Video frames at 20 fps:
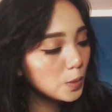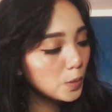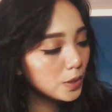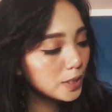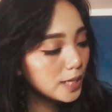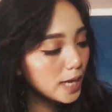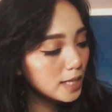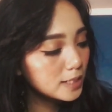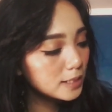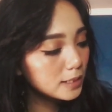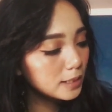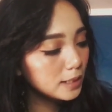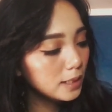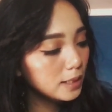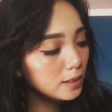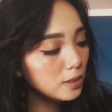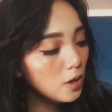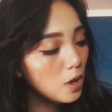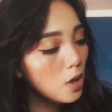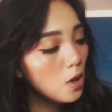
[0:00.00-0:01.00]
or
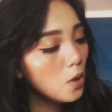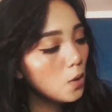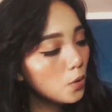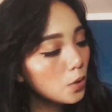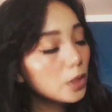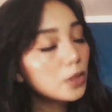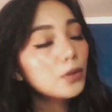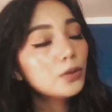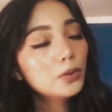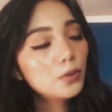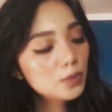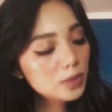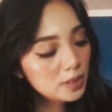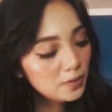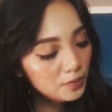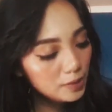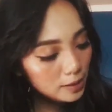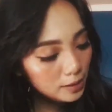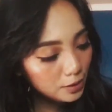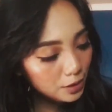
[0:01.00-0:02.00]
gasoline or
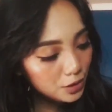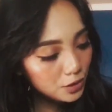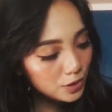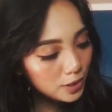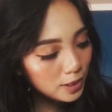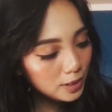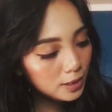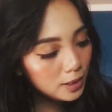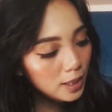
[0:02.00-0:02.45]
corrosive detergent,